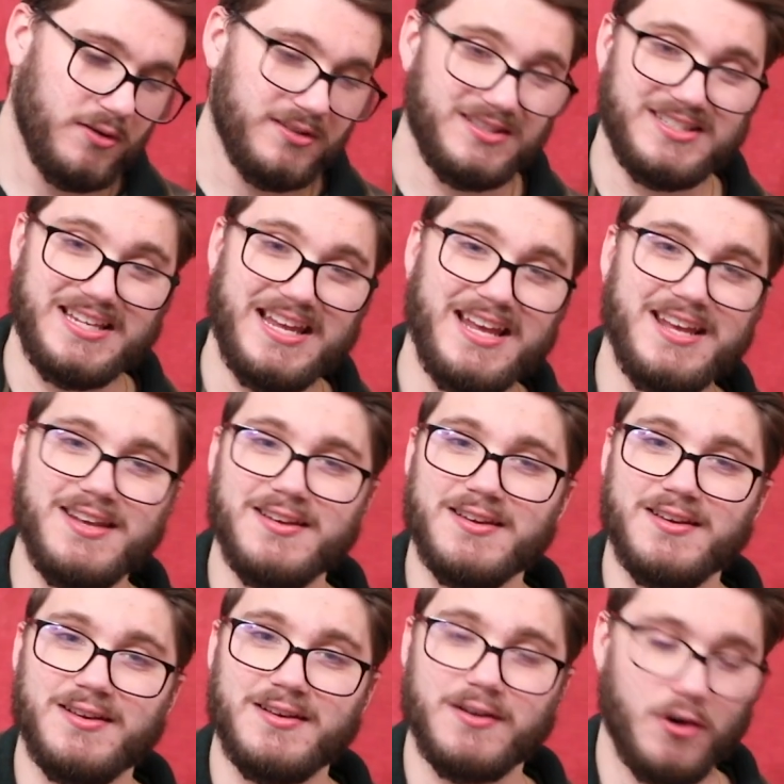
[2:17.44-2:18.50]

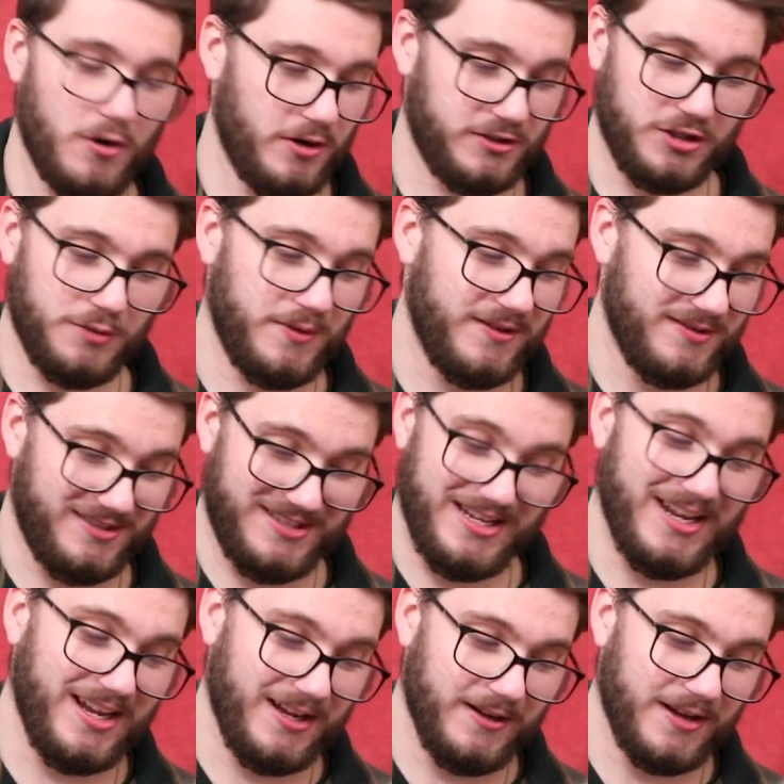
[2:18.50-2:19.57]

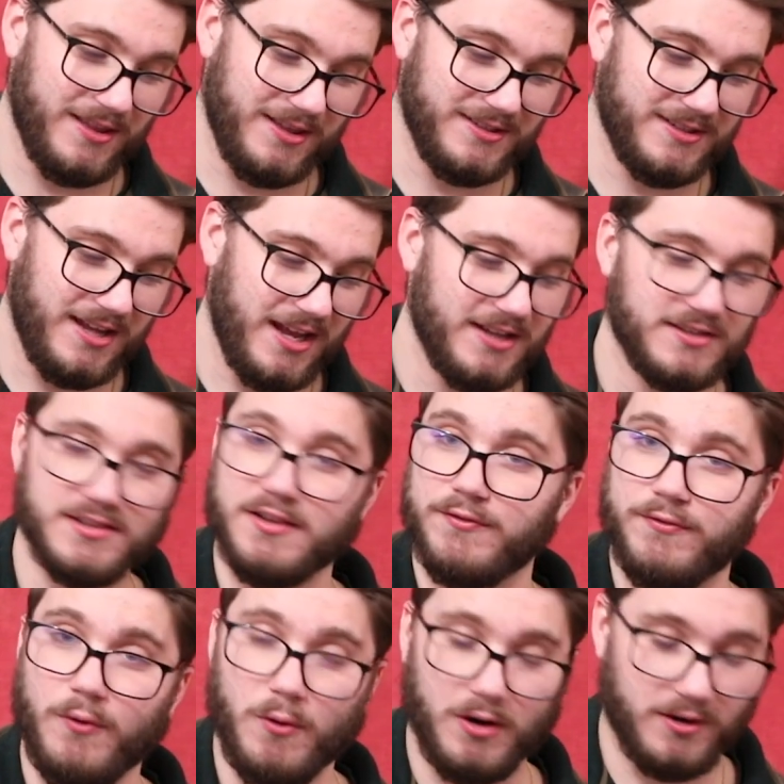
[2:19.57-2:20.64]
D, in this case, the
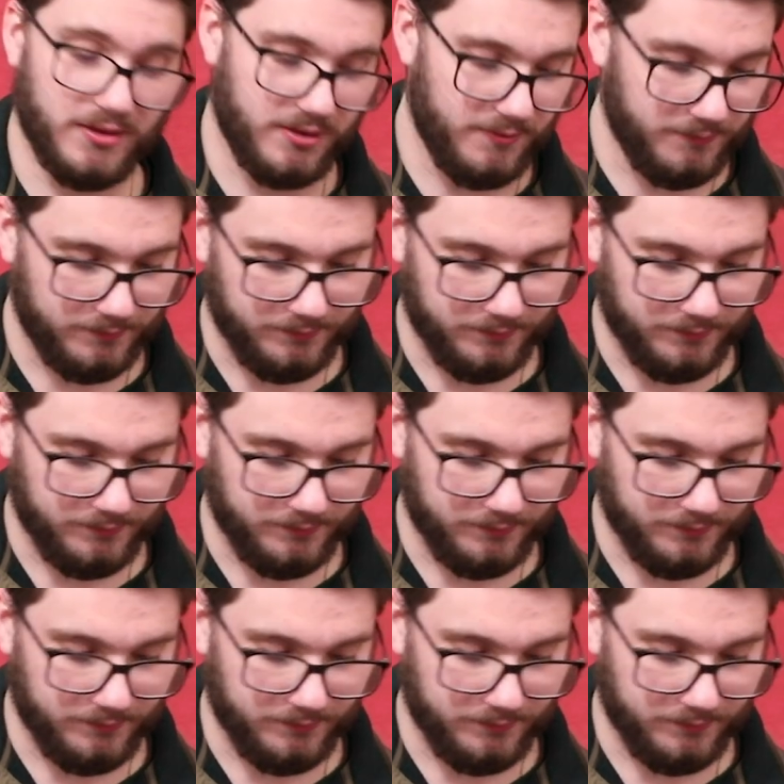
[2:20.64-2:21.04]
4th,